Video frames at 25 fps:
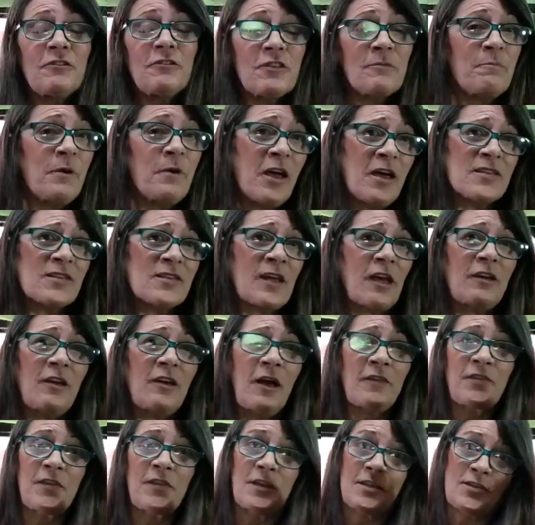of the bus, I
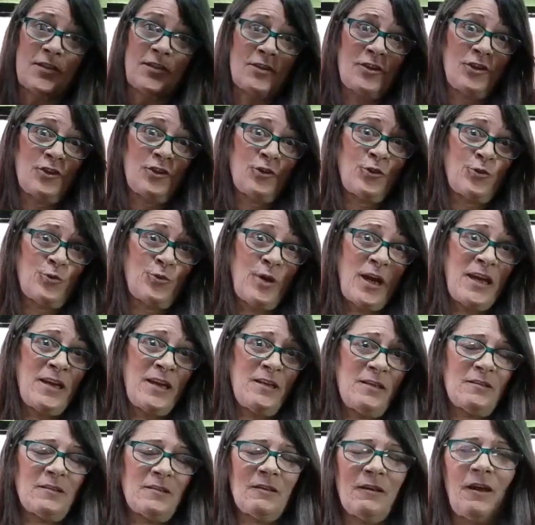got this
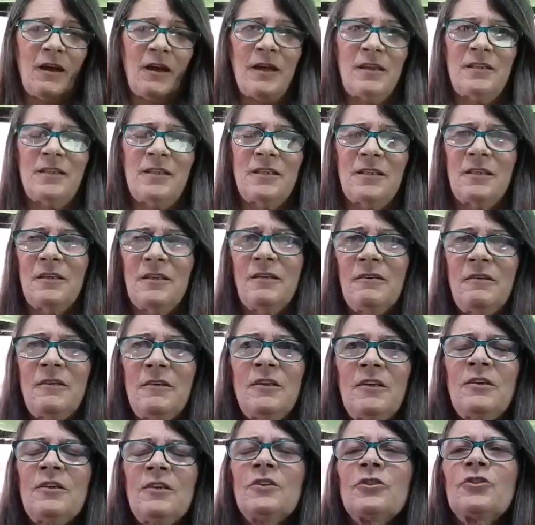great idea
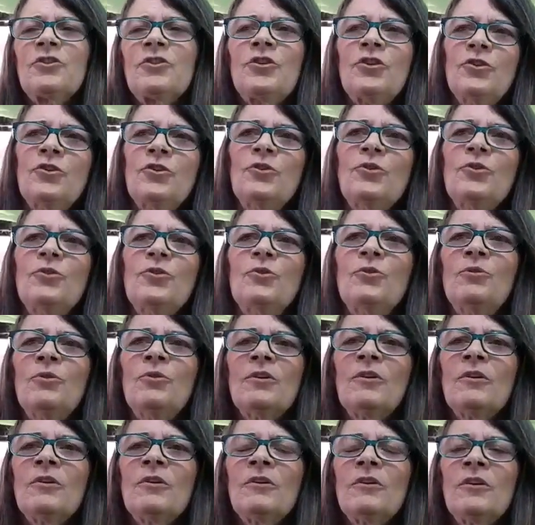to
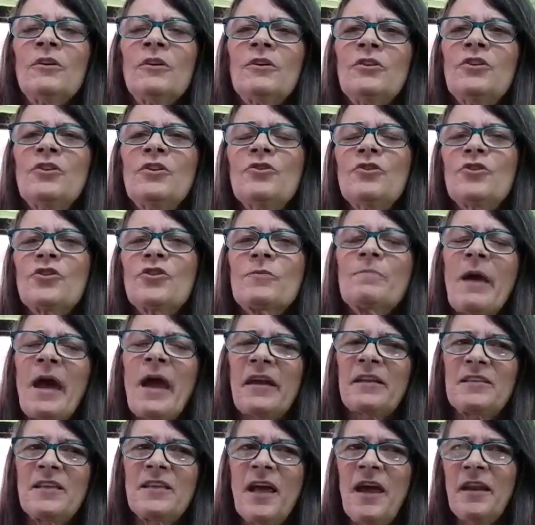use
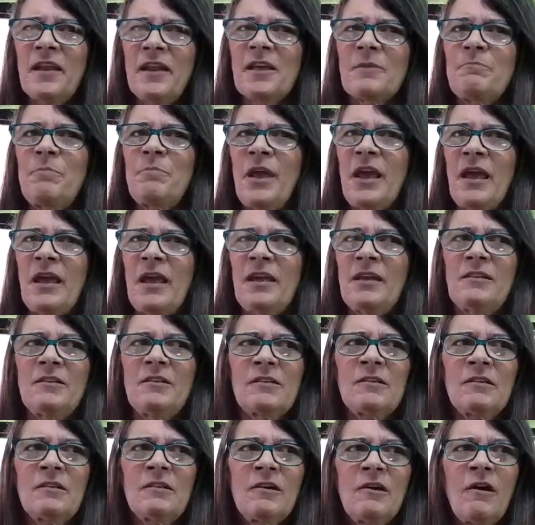magnetic
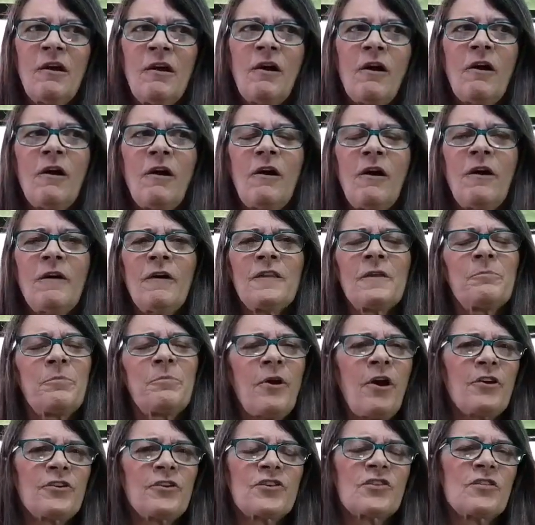paint on the
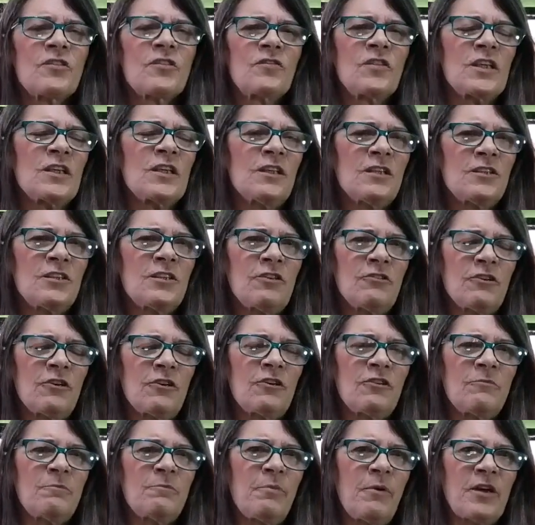parts of the interior
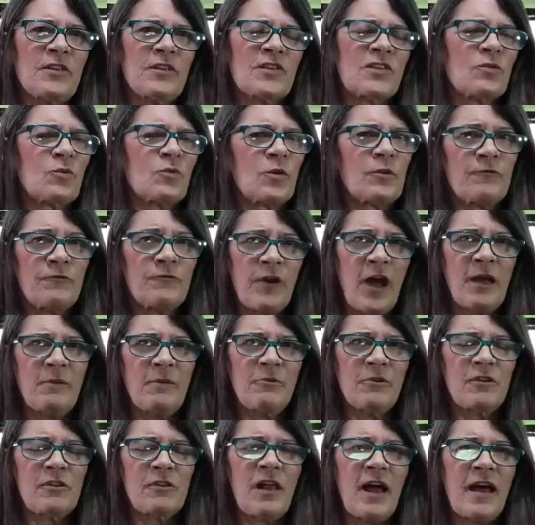of the bus that were
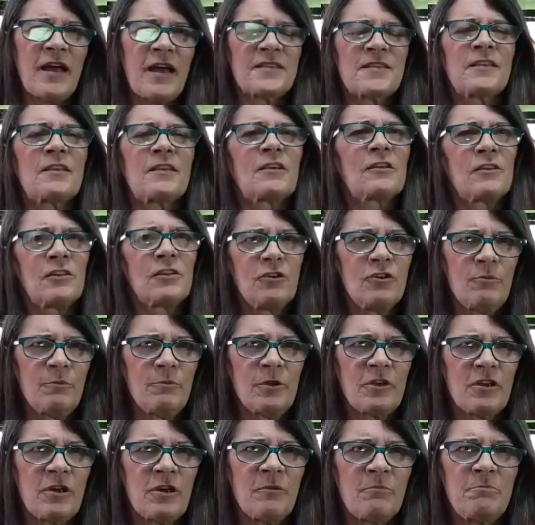fiberglass and
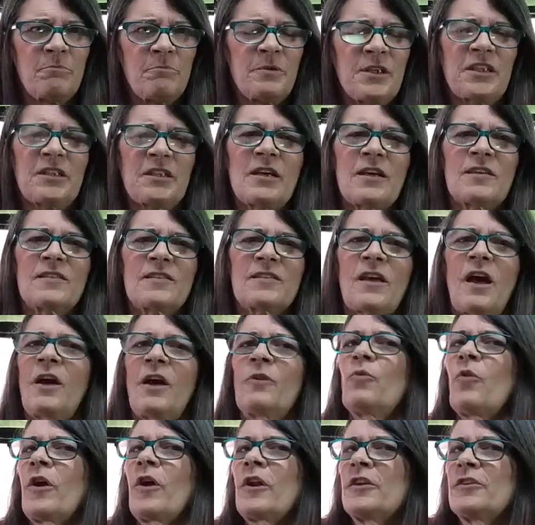aluminum because I
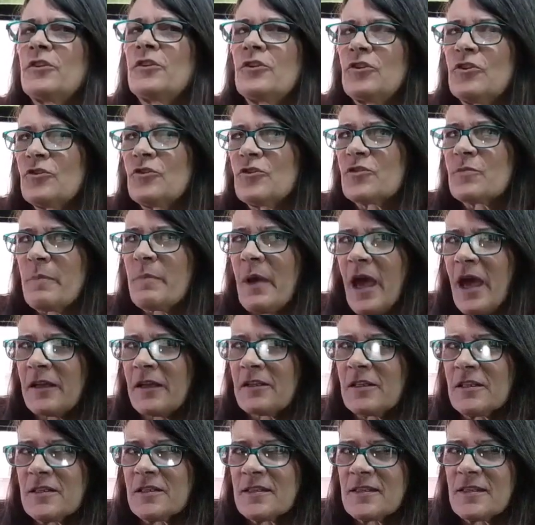wanted to use
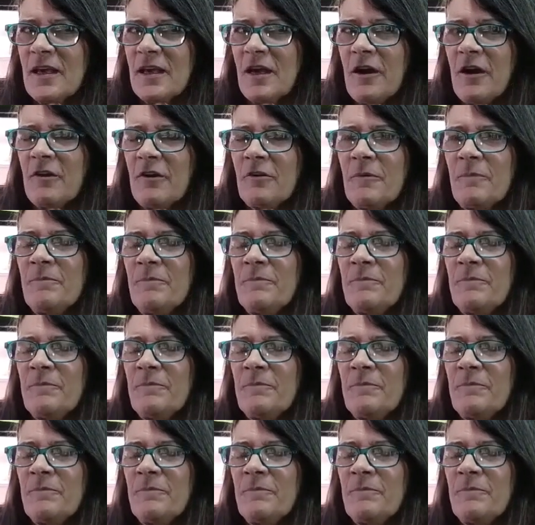magnets there.